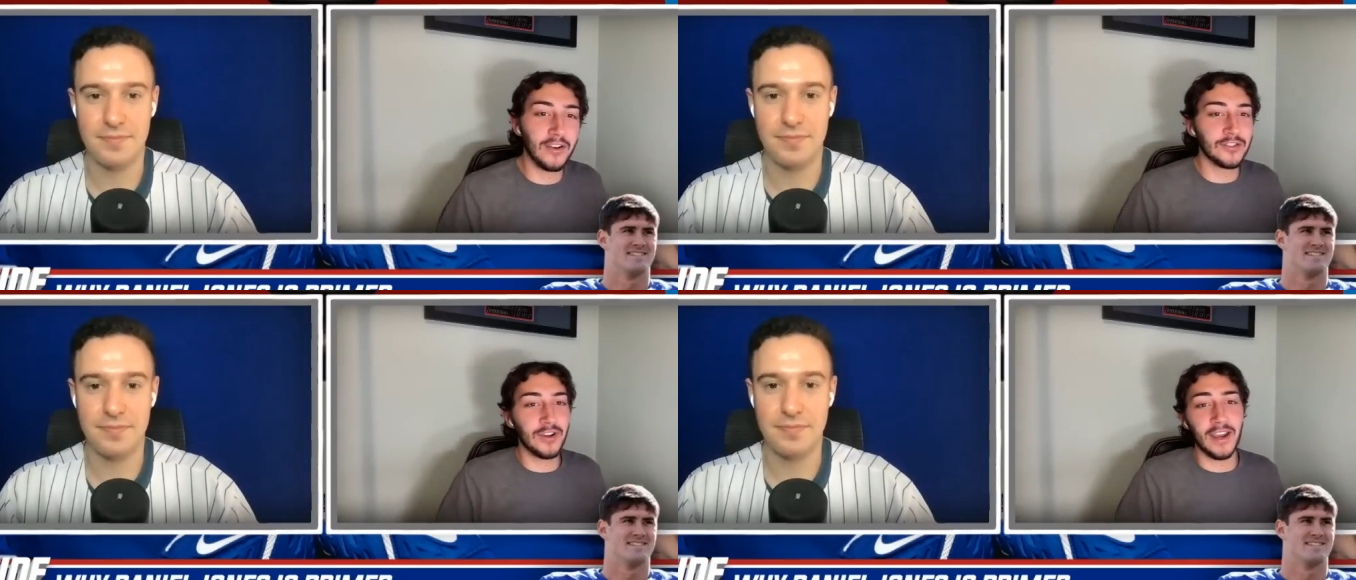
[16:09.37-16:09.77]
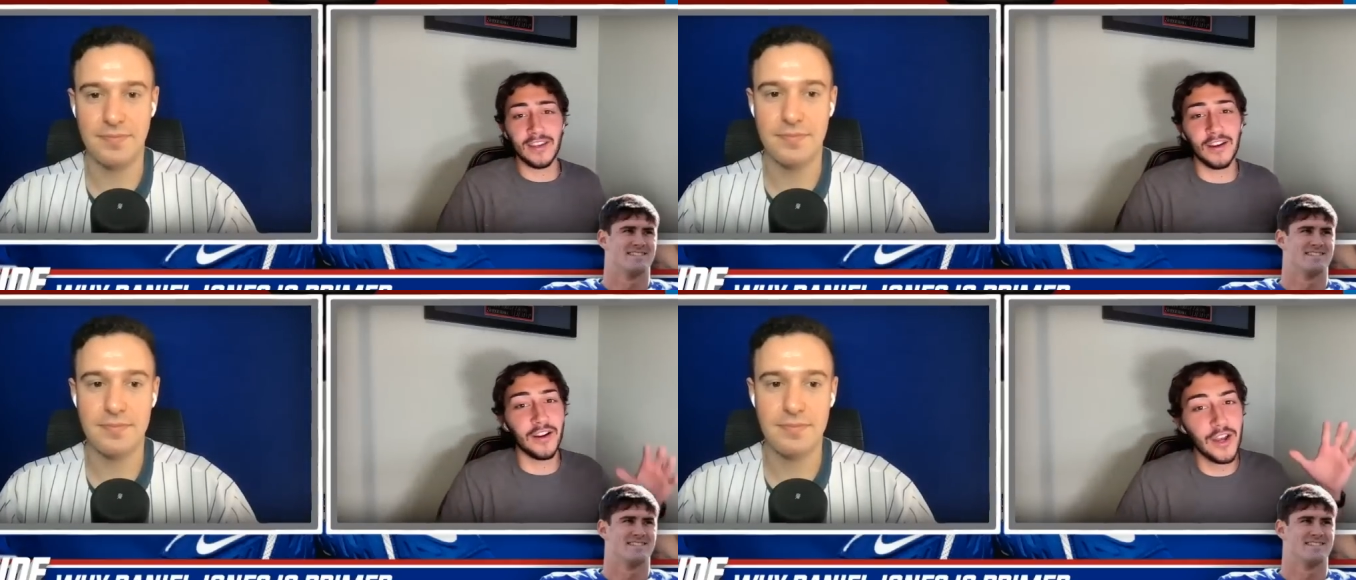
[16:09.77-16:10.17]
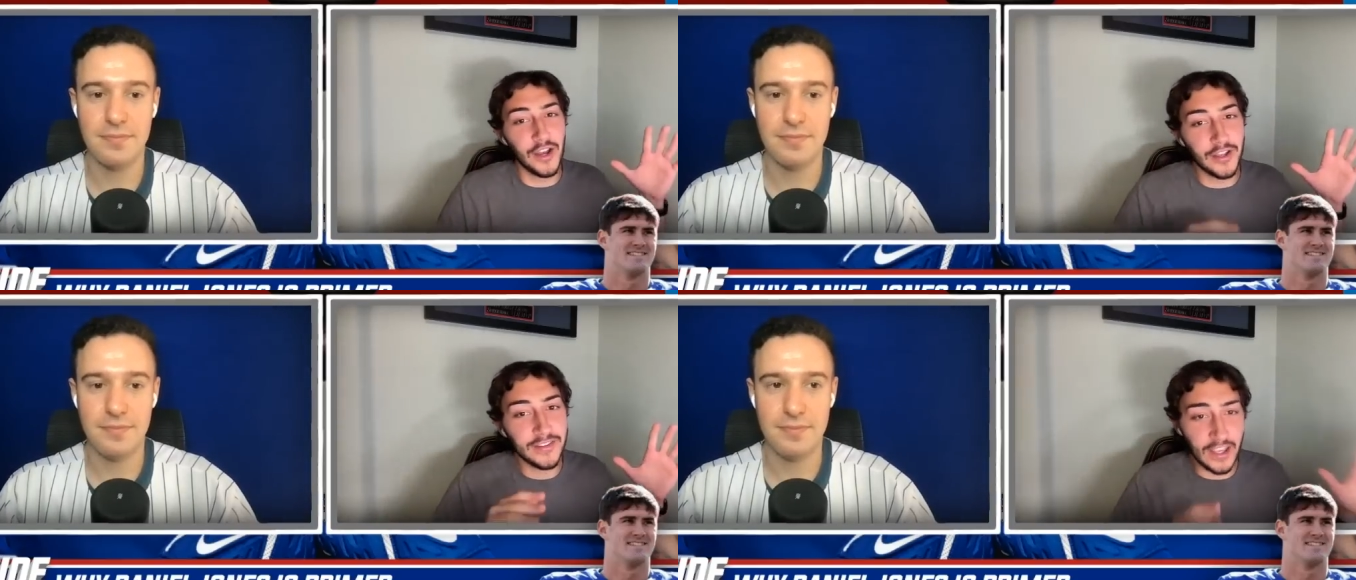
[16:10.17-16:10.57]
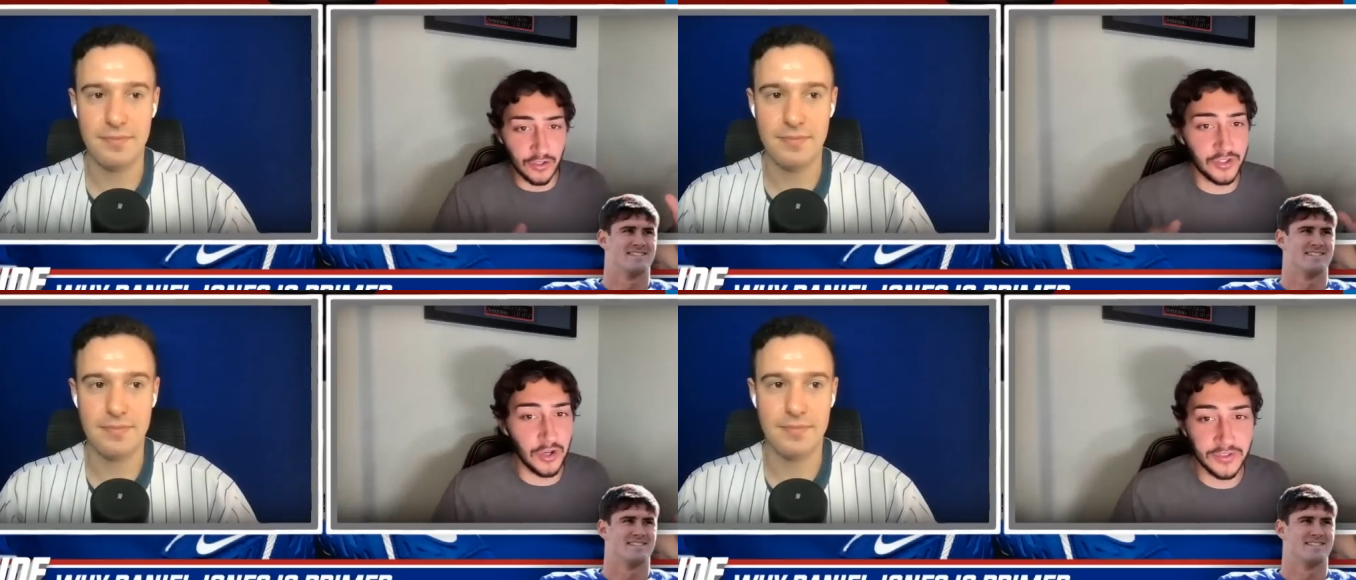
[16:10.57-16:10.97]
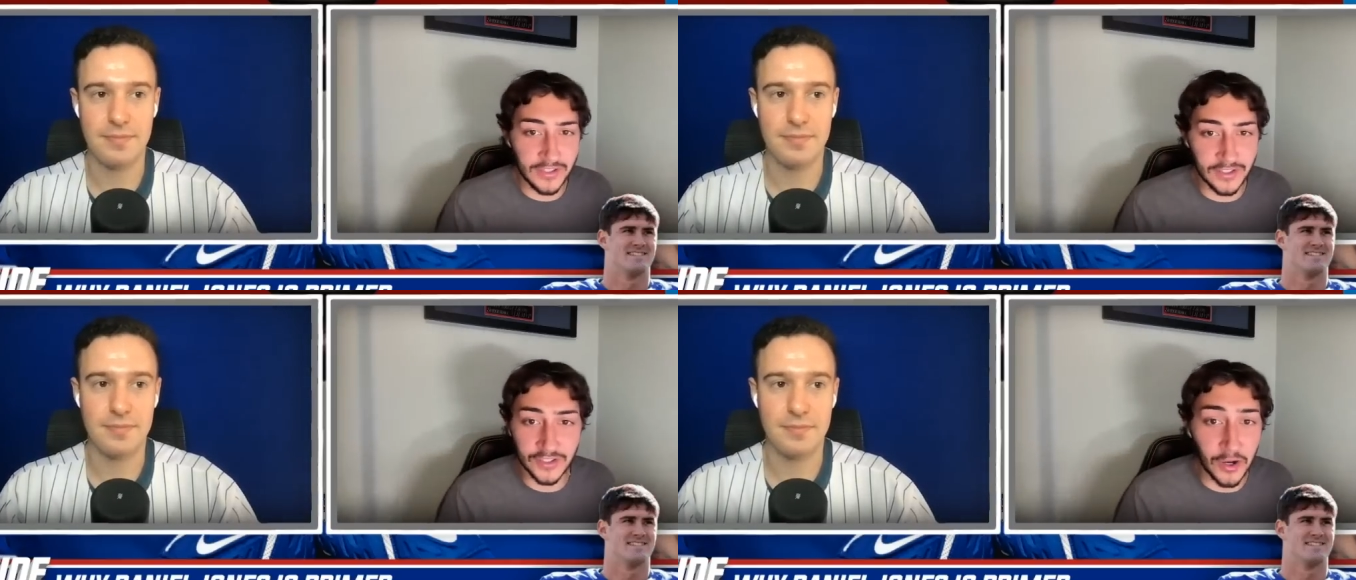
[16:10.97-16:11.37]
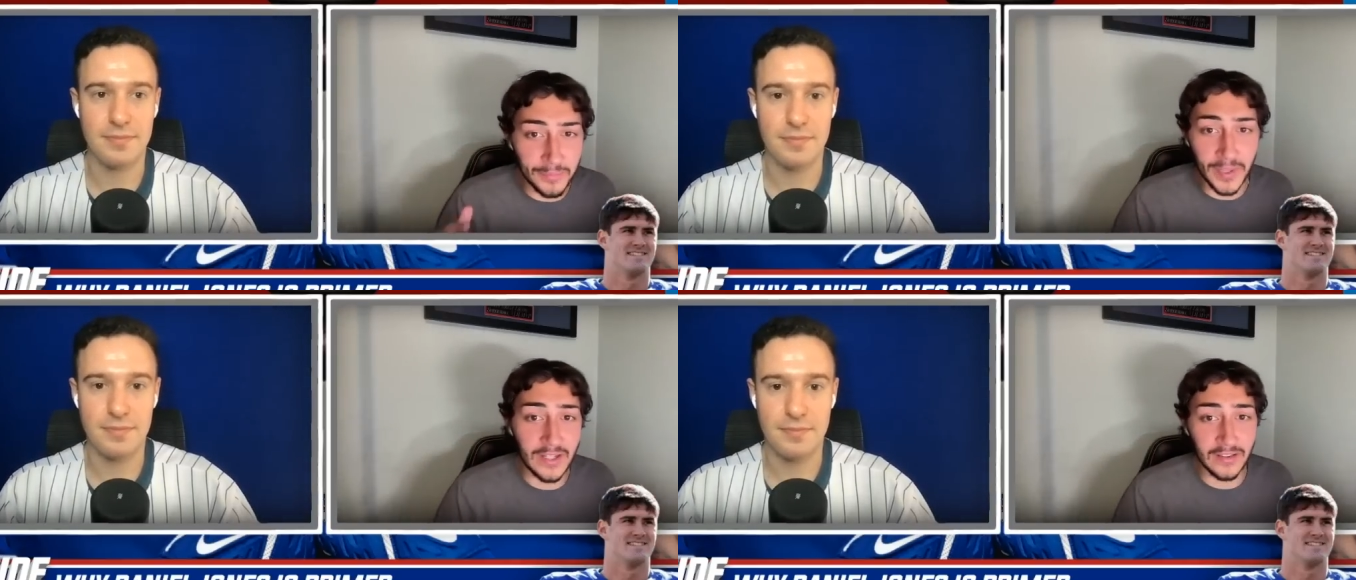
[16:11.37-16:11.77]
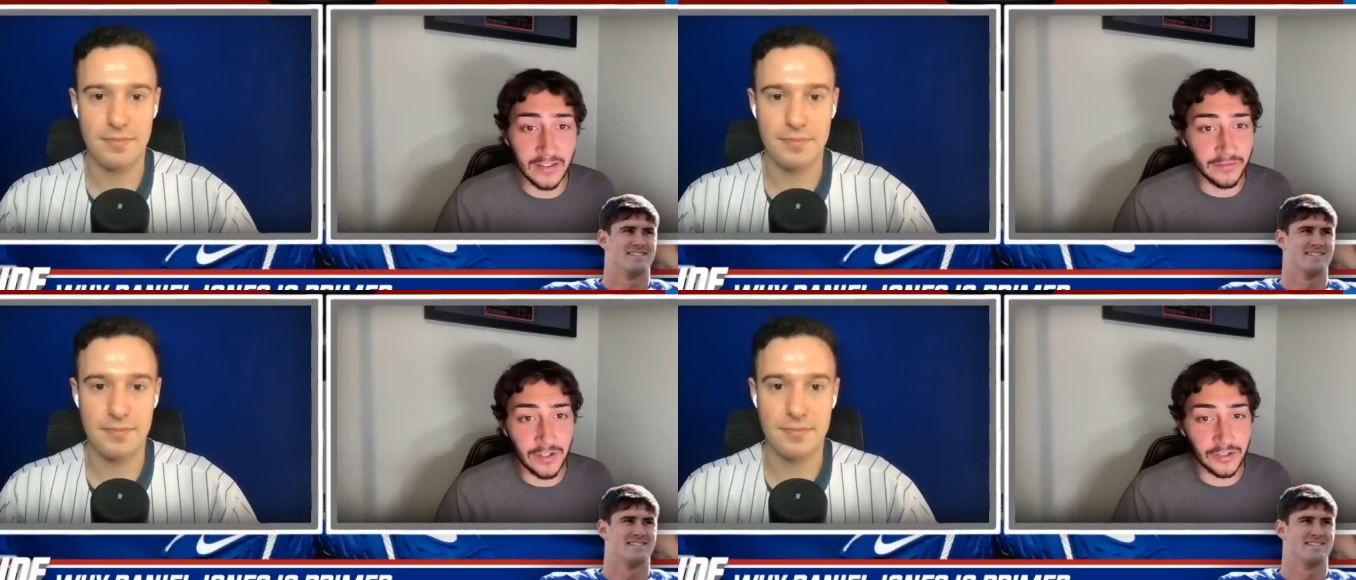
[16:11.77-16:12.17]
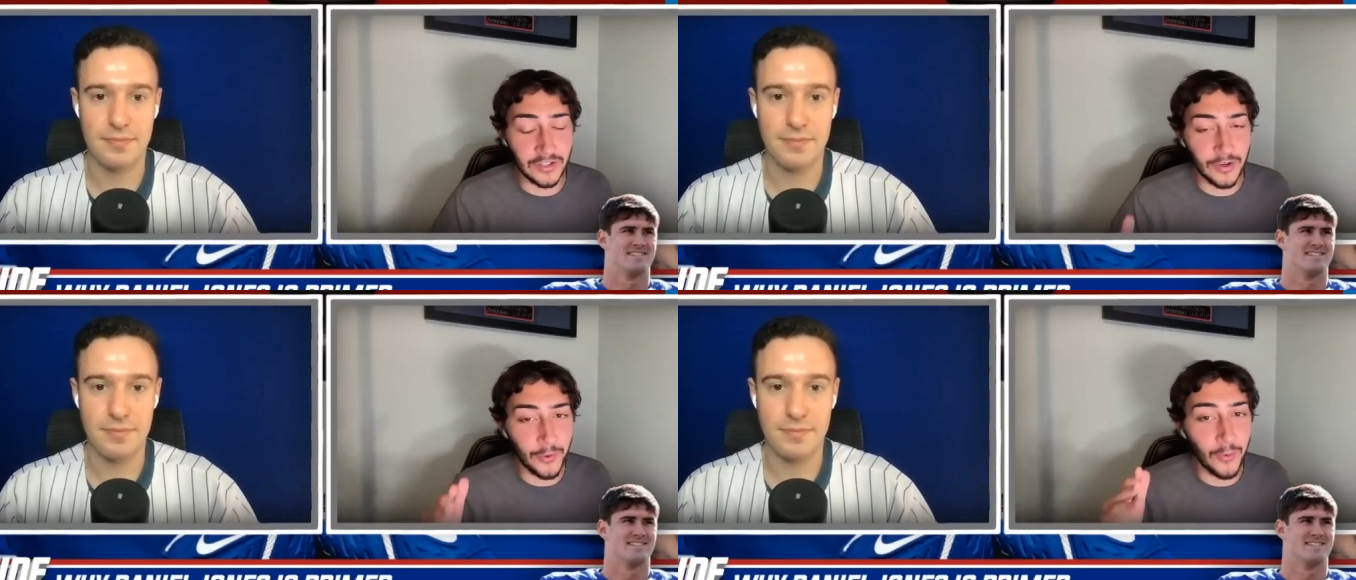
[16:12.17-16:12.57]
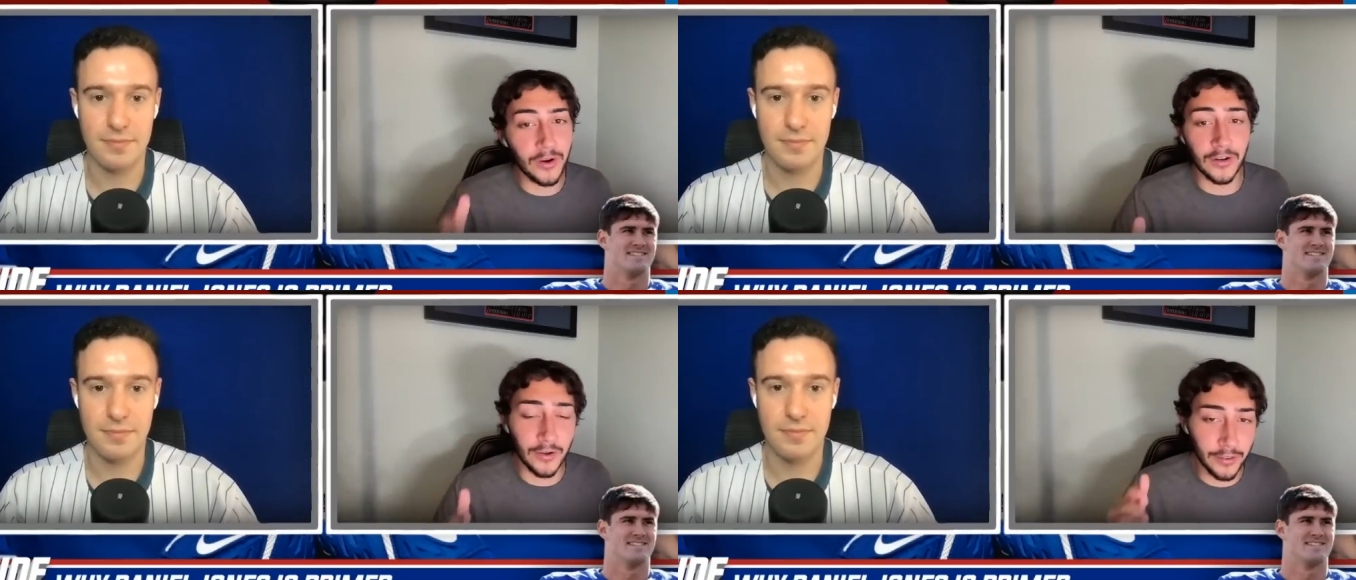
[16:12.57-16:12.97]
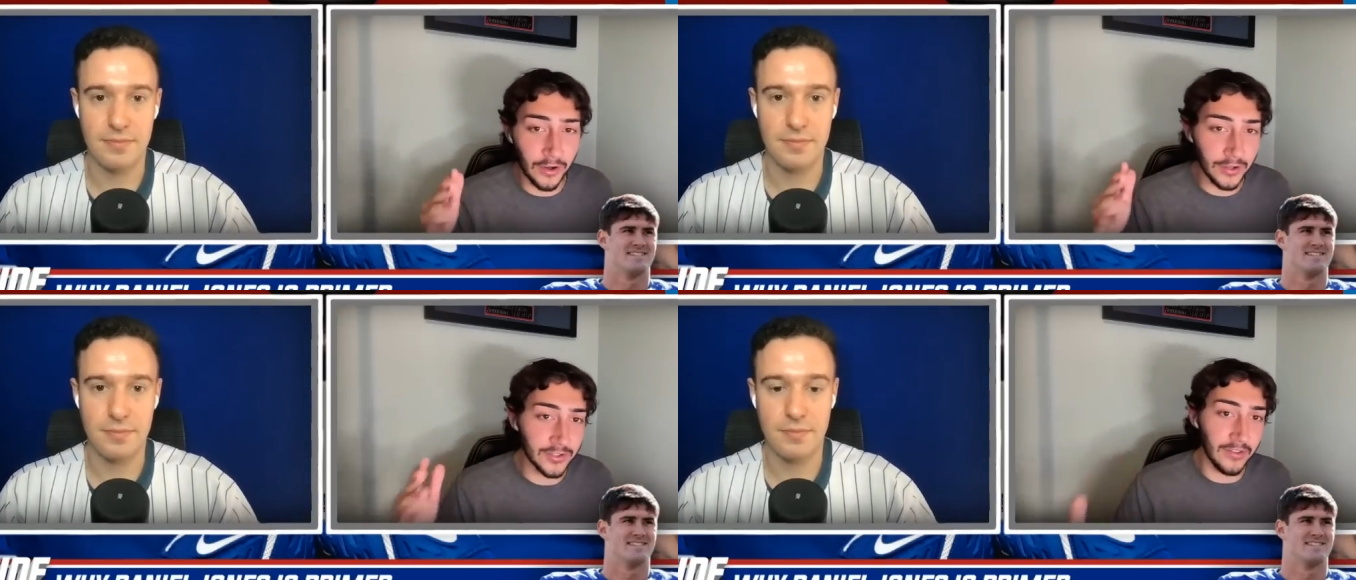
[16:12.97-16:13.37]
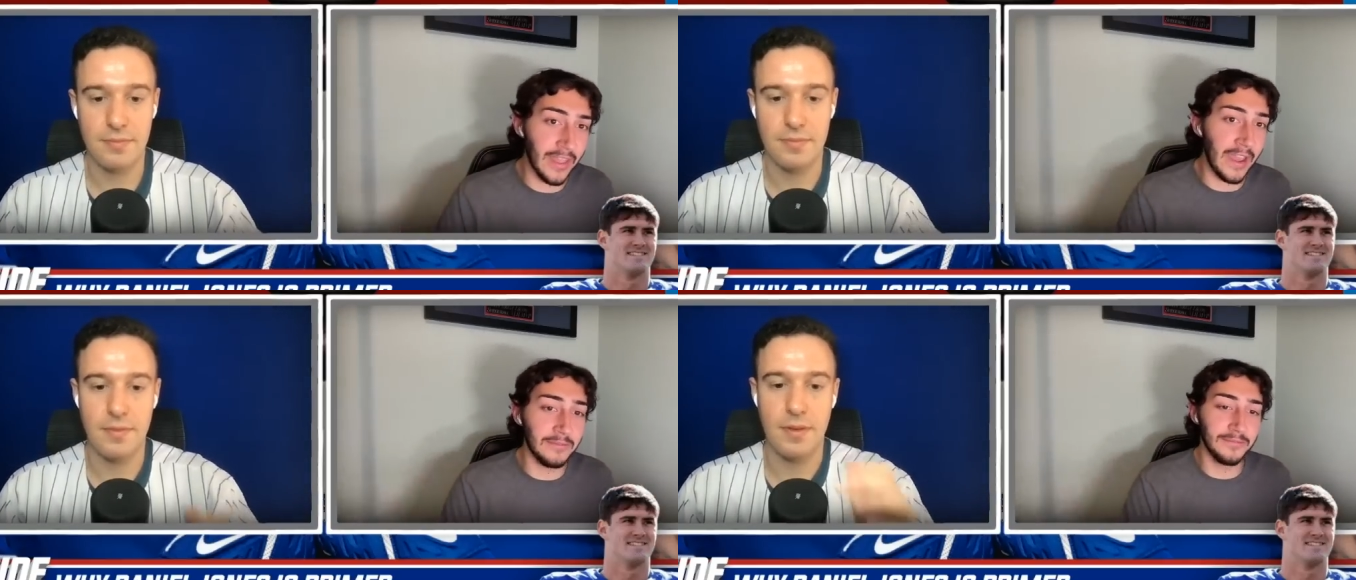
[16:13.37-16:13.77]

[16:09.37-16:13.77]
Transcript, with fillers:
Speaker 1: on track here.
Speaker 2: Daniel Jones needs to start beating the division. What are your thoughts on that?